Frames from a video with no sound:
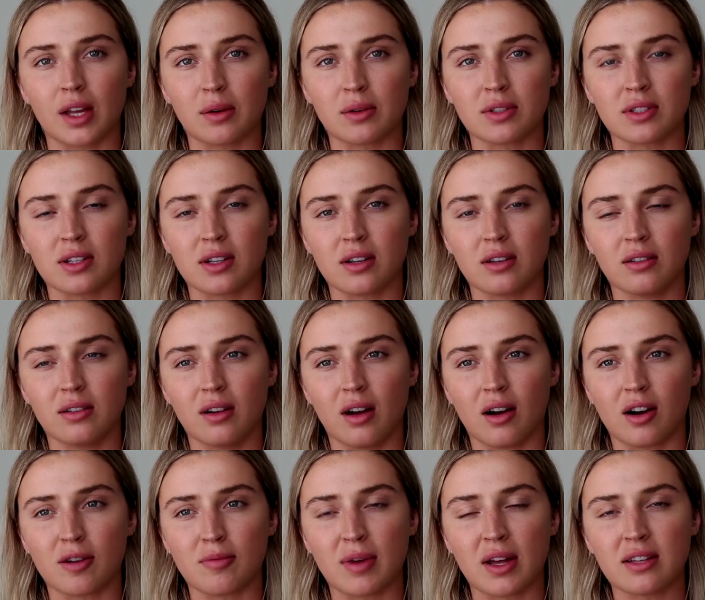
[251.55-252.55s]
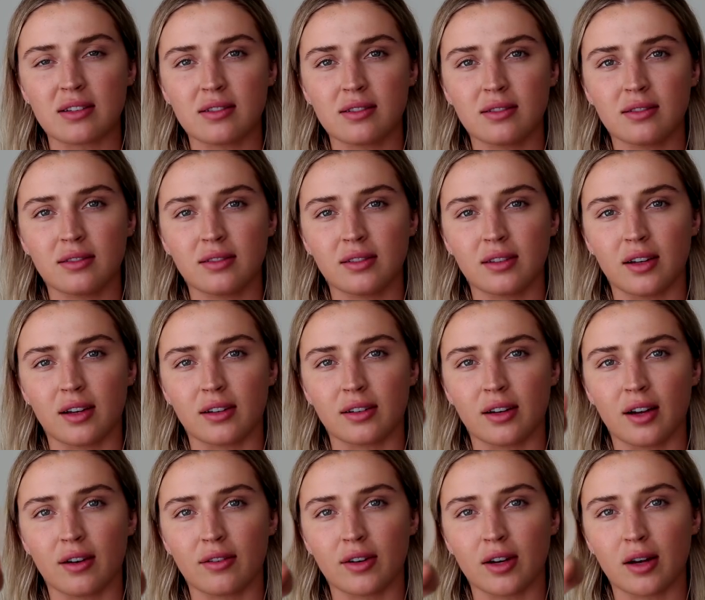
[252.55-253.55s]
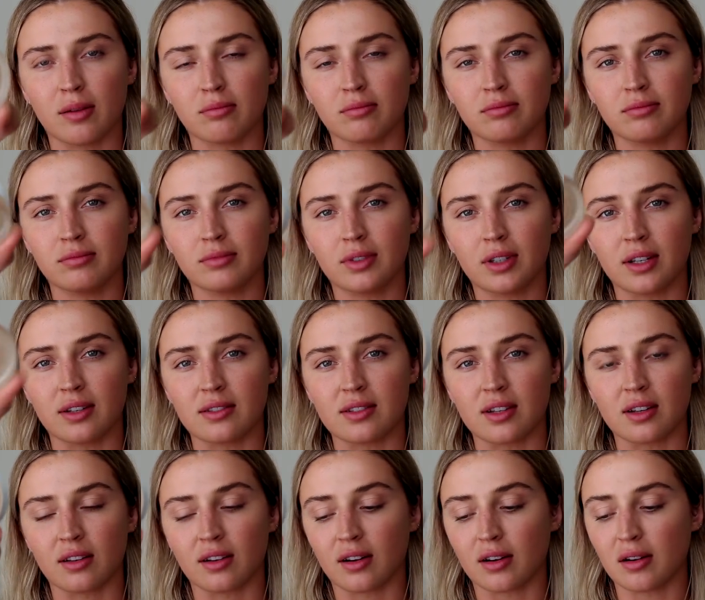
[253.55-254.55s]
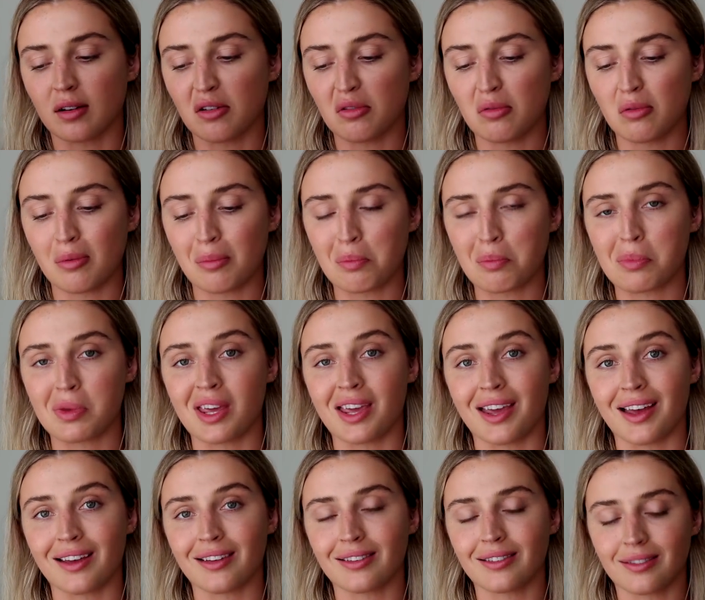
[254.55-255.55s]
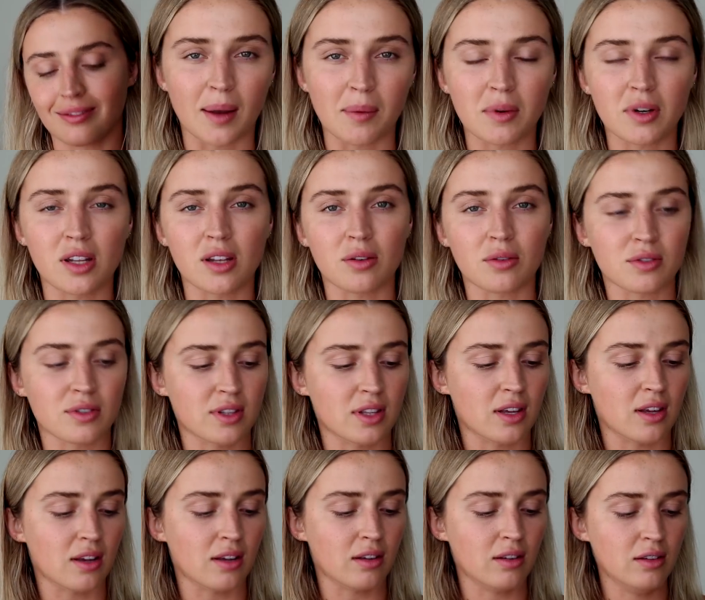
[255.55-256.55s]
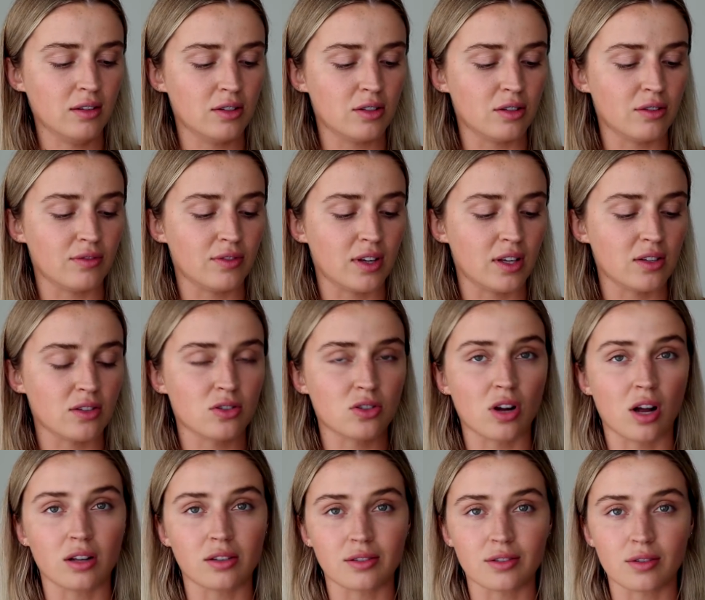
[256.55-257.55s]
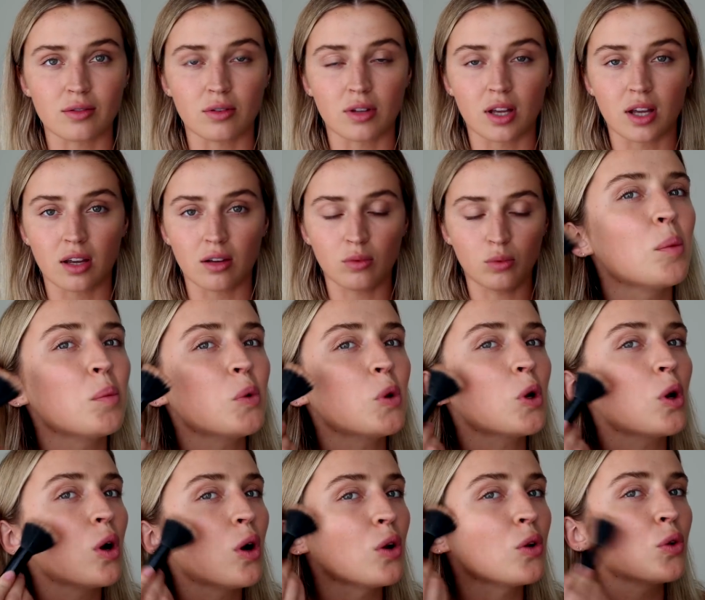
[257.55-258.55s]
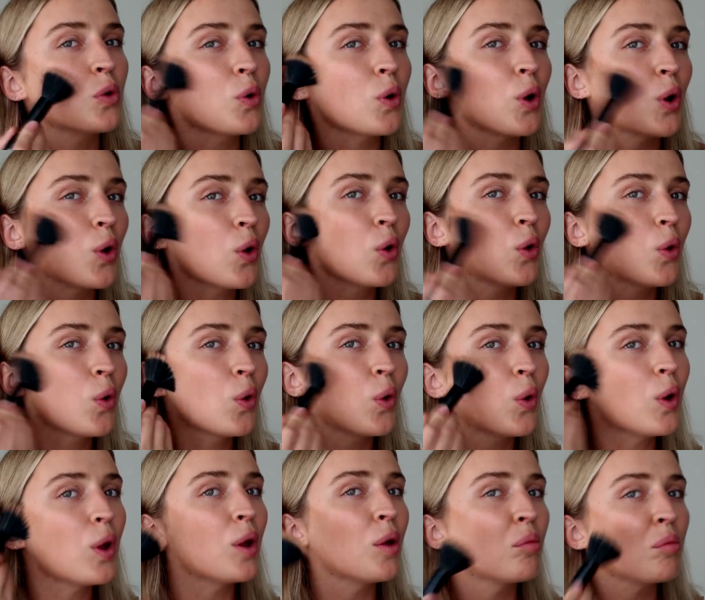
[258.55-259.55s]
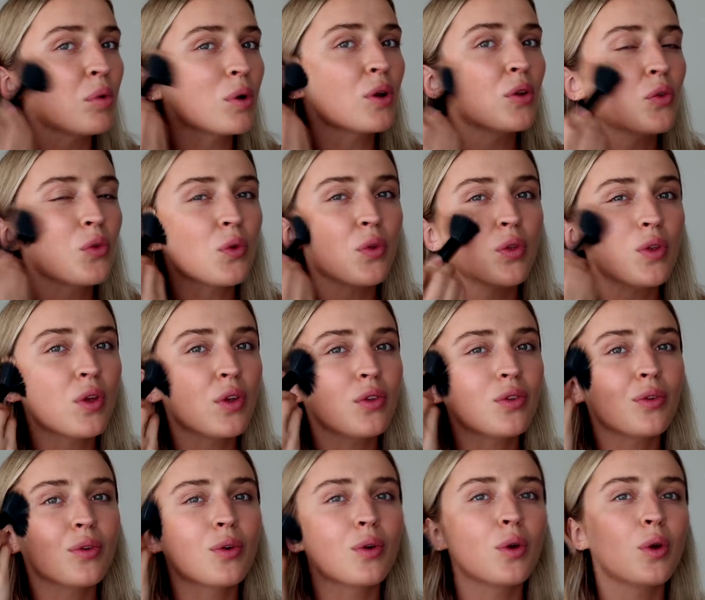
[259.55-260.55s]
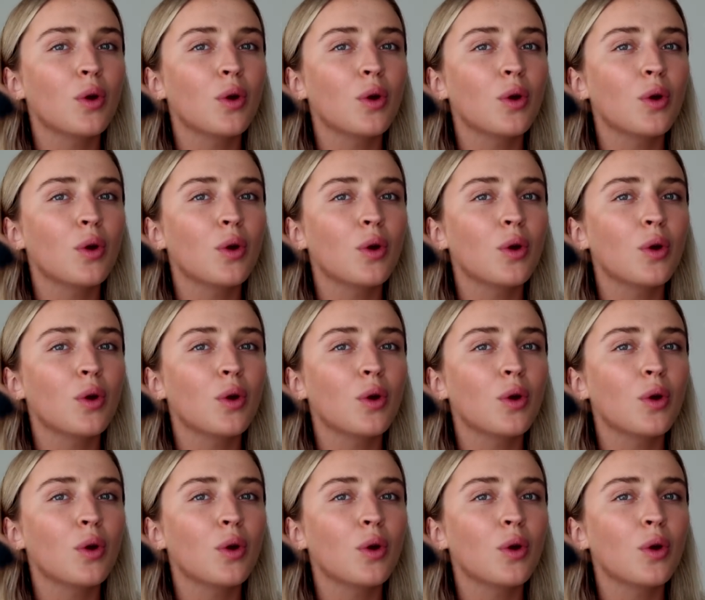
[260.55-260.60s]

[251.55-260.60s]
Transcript: That was the RMS Uncover Up Concealer. P.S. I'm gonna use the Too Faced Chocolate Soleil. I'm gonna contour and bronze with this.